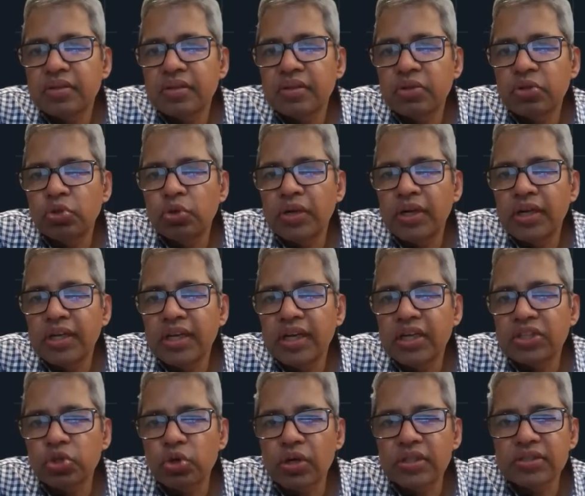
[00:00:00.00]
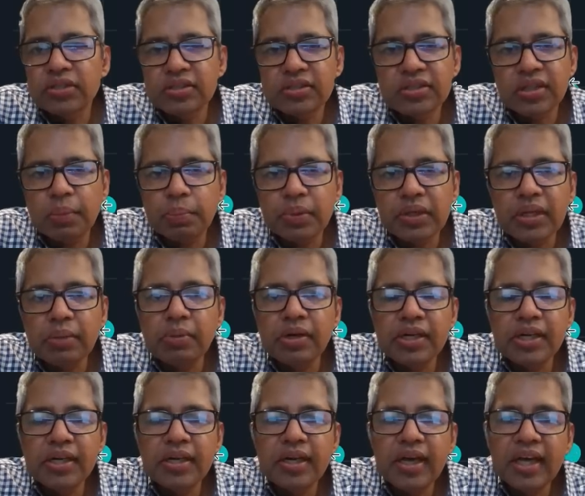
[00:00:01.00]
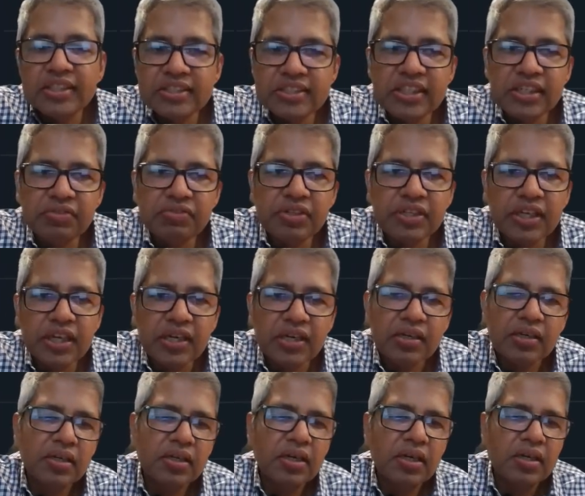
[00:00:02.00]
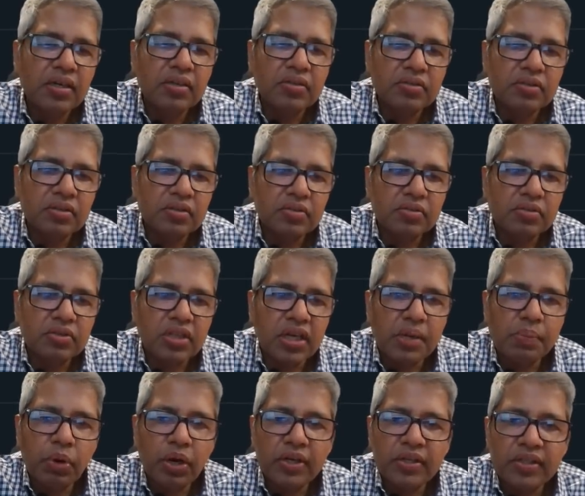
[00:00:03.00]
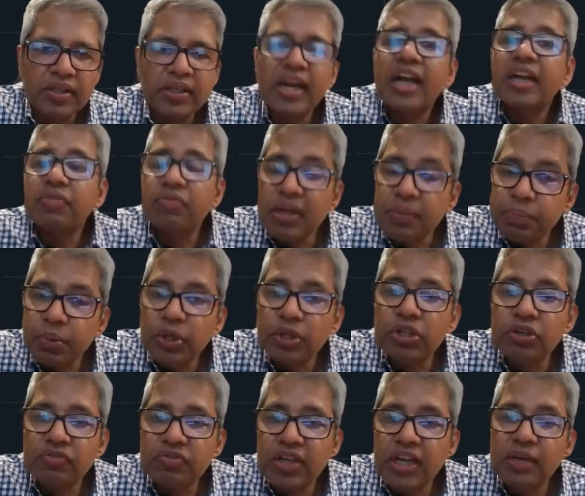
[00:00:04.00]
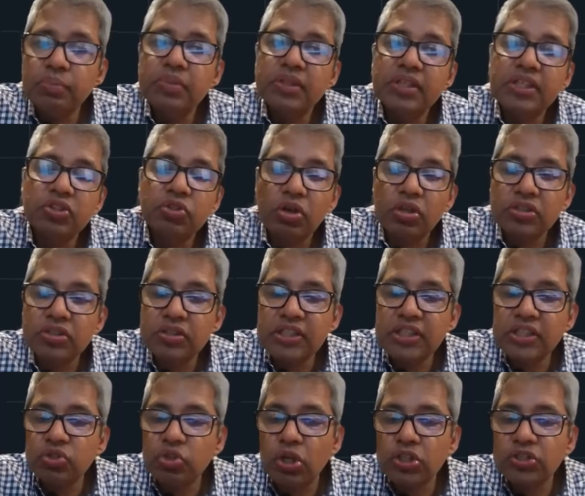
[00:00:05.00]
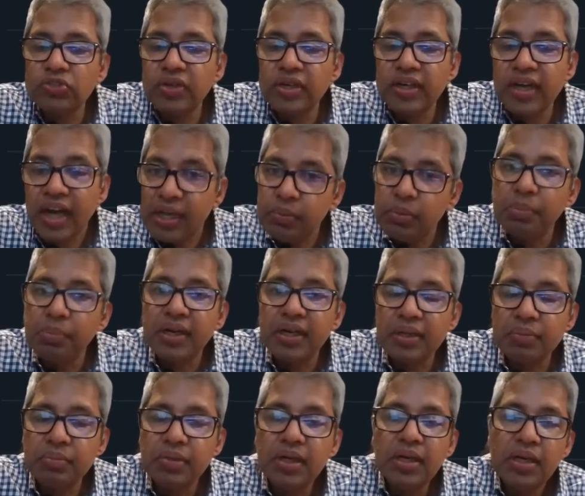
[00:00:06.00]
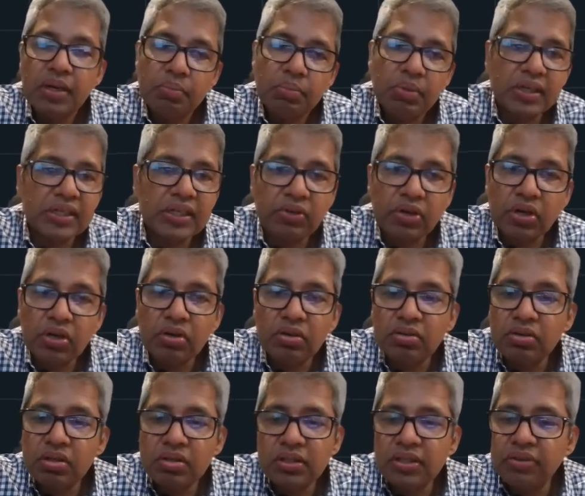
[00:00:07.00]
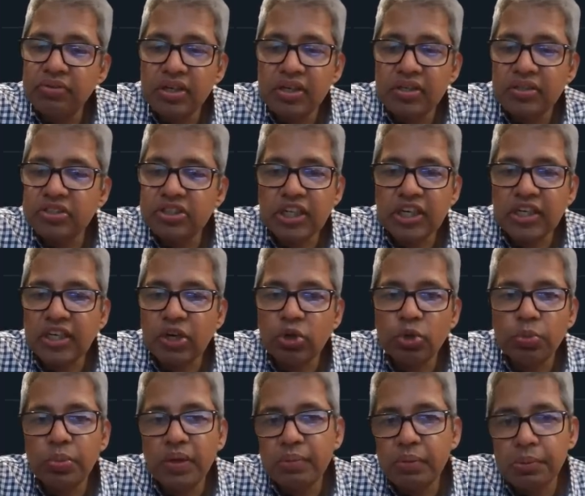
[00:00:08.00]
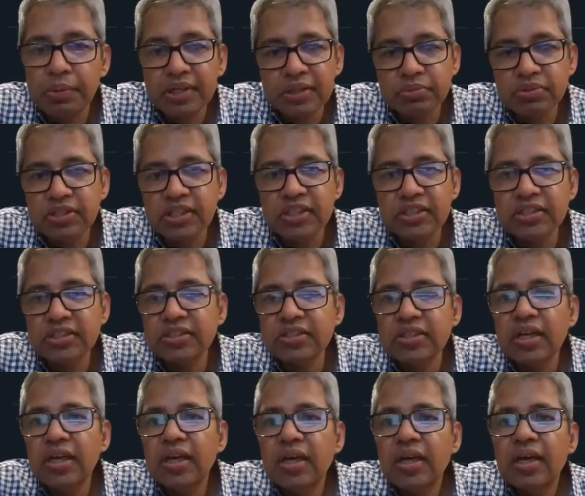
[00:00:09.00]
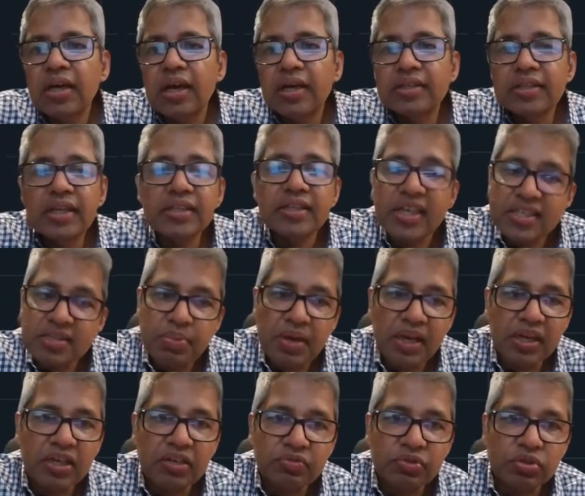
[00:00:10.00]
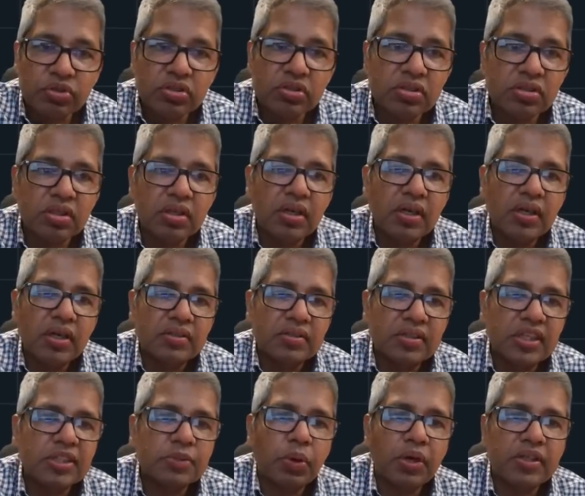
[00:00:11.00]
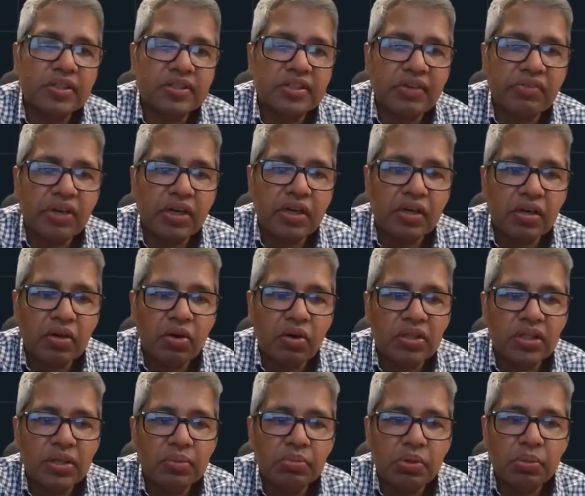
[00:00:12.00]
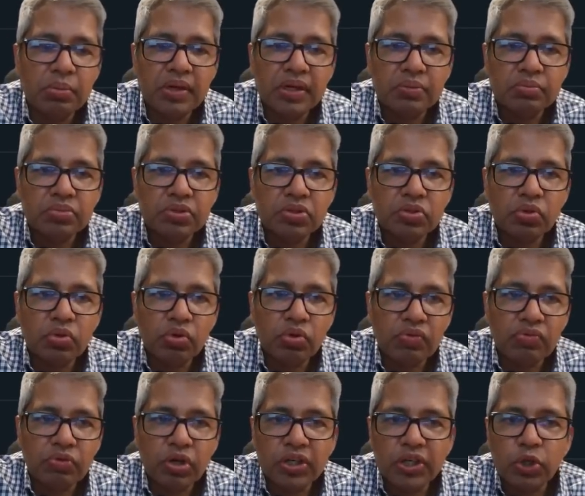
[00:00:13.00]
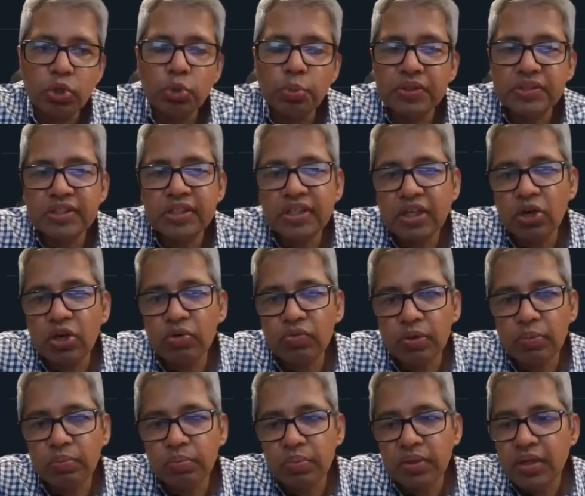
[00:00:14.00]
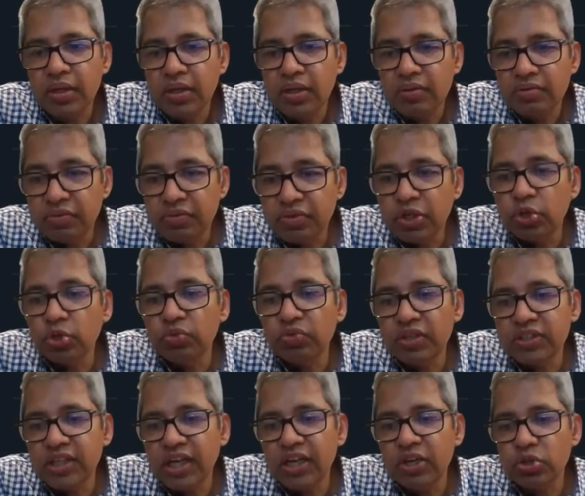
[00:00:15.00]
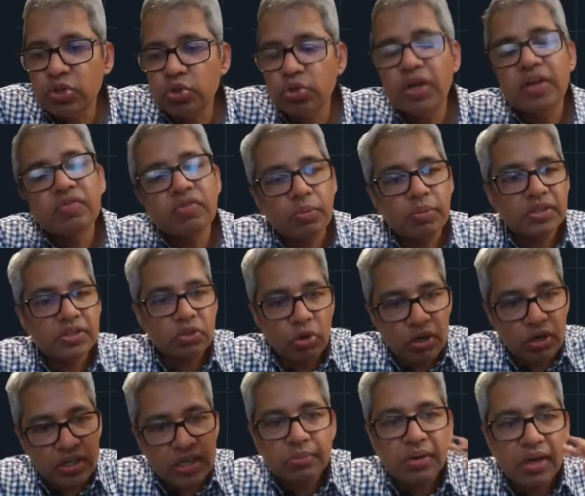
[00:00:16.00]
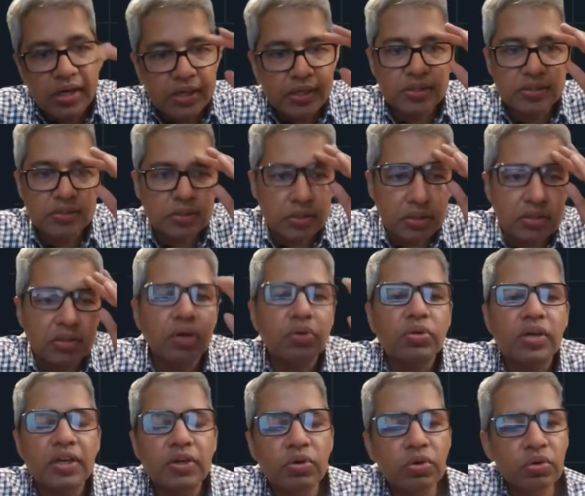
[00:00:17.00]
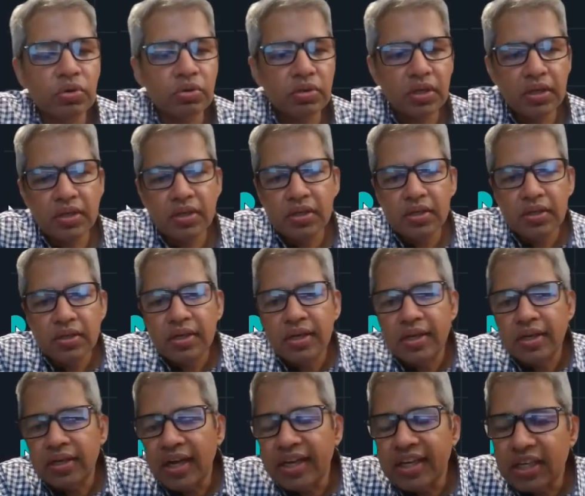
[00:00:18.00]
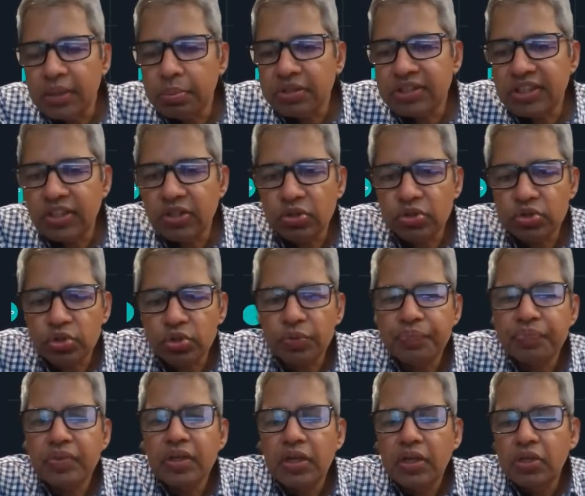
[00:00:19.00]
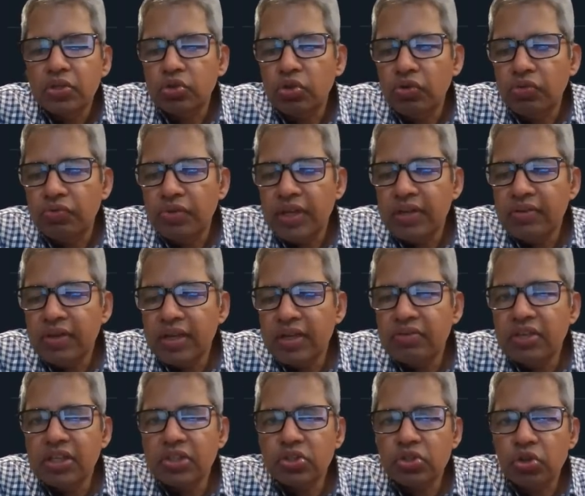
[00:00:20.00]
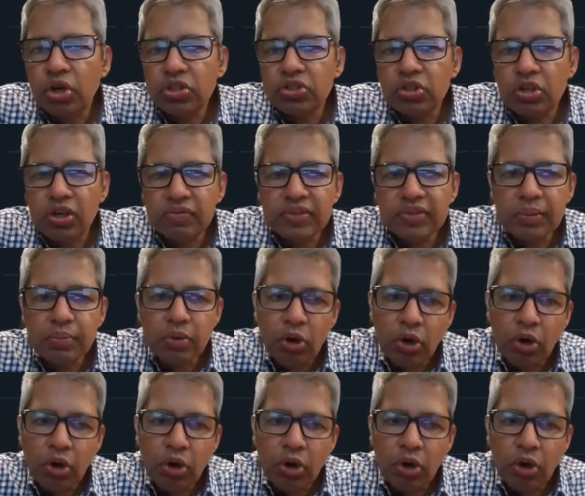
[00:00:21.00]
New India Assurance Company Limited. SJVN 3.3. At one point of time, these stocks were in high momentum, but they were chucked out by momentum strategies. And then Yes Bank, of course, 6.7 on the momentum score, 42% down from 52 weeks high also, and from its all-time high, it is down, I don't know, 90% or so. So very, very weak stocks, all of them.